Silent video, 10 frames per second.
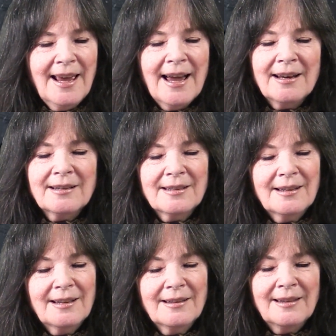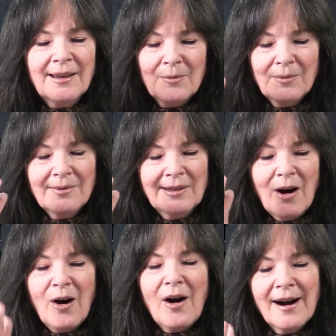And the
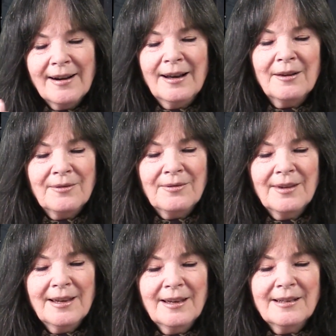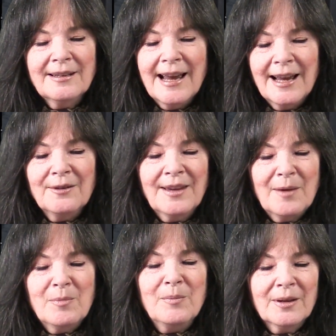heart of negative
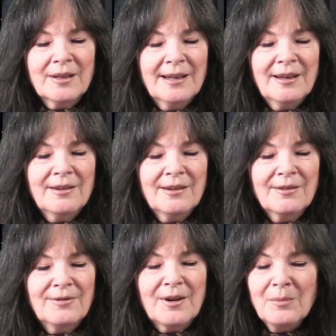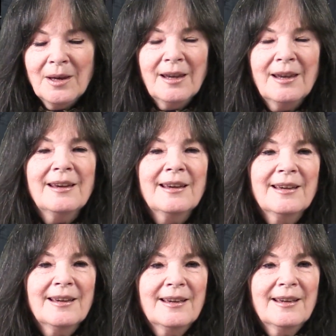capability for me
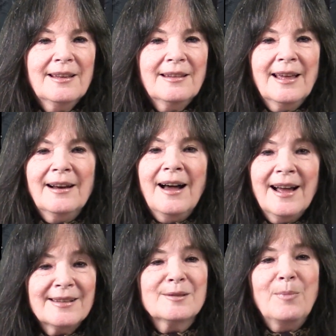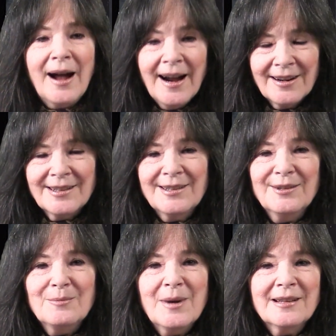that I aspire
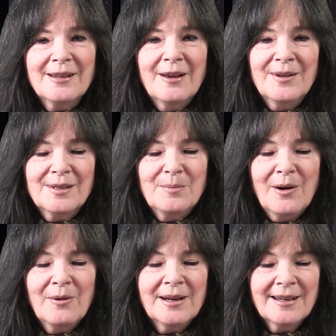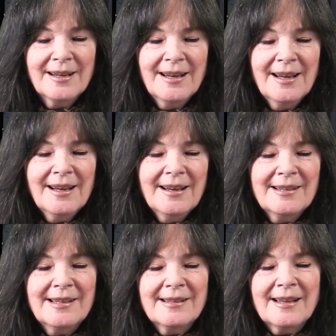to myself as a poet
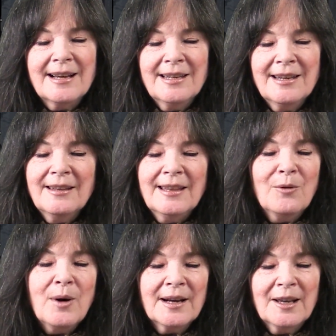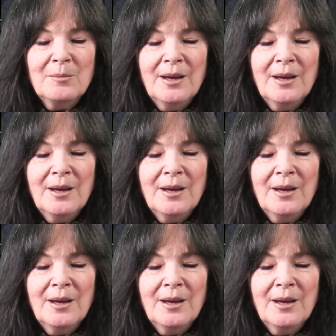is this idea that one can